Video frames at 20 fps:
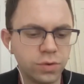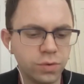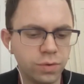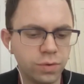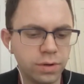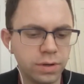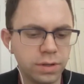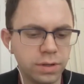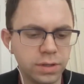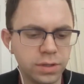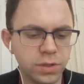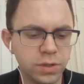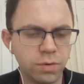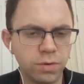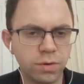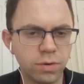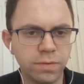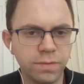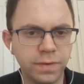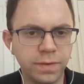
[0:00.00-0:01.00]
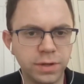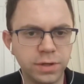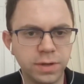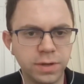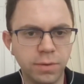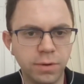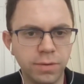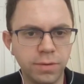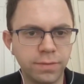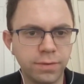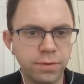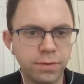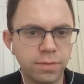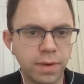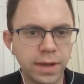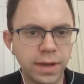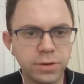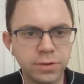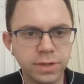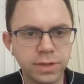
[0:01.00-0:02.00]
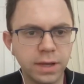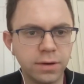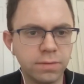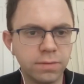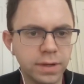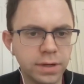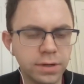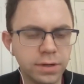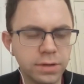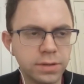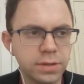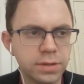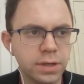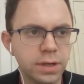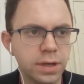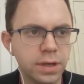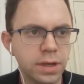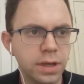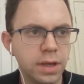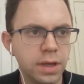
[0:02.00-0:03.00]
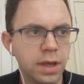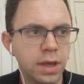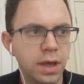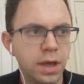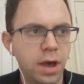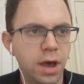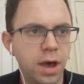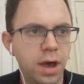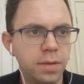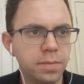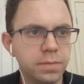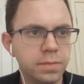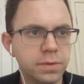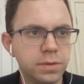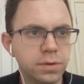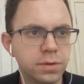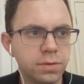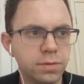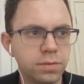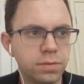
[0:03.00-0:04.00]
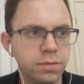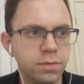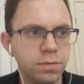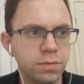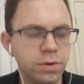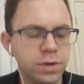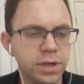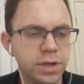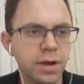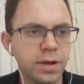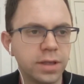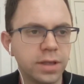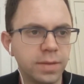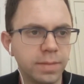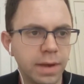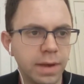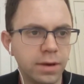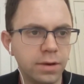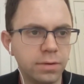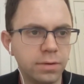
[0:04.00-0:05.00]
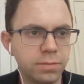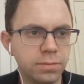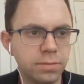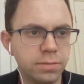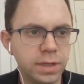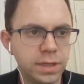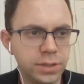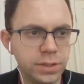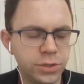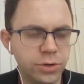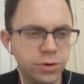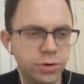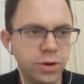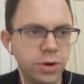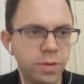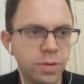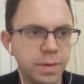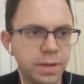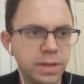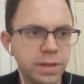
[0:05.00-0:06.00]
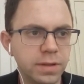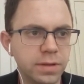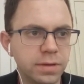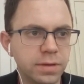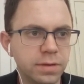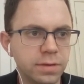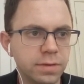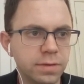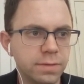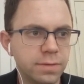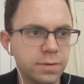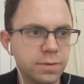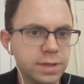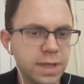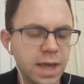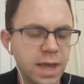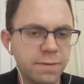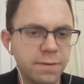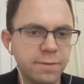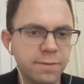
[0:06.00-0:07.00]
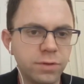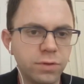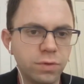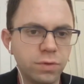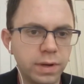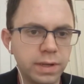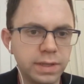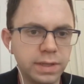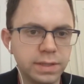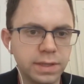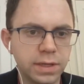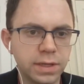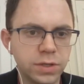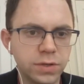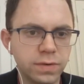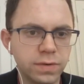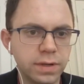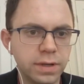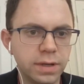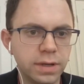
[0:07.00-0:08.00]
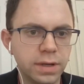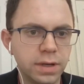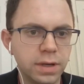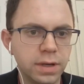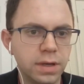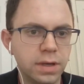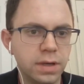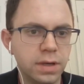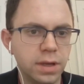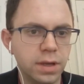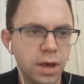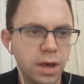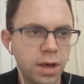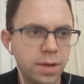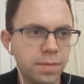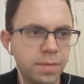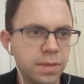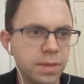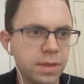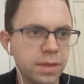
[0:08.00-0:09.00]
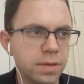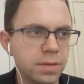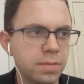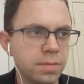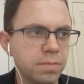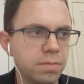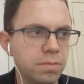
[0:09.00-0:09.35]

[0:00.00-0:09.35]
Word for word: toward historical fiction, both for writers and readers. Um, so we're talking about Eastern Europe in the first half of the 20th century. Um, I think